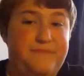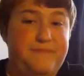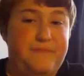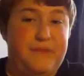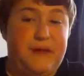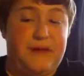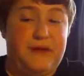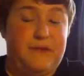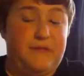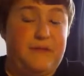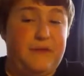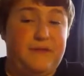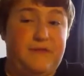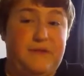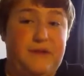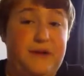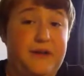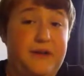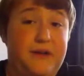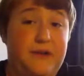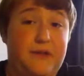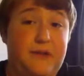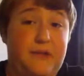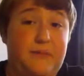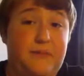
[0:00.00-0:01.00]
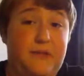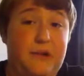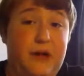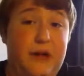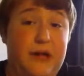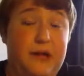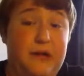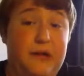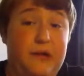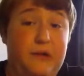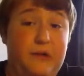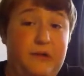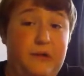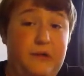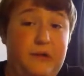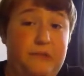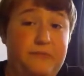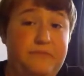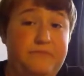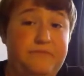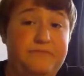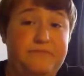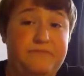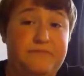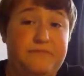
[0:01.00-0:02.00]
be it whether I know them well or
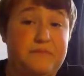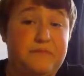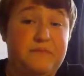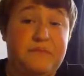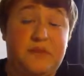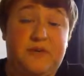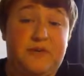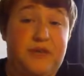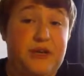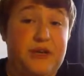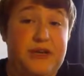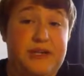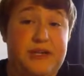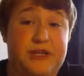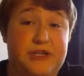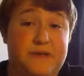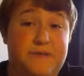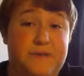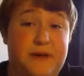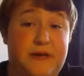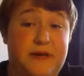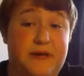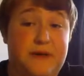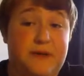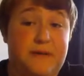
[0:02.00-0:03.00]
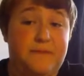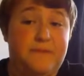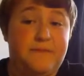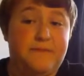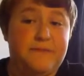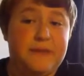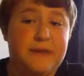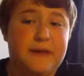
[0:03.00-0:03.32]
have only just met them.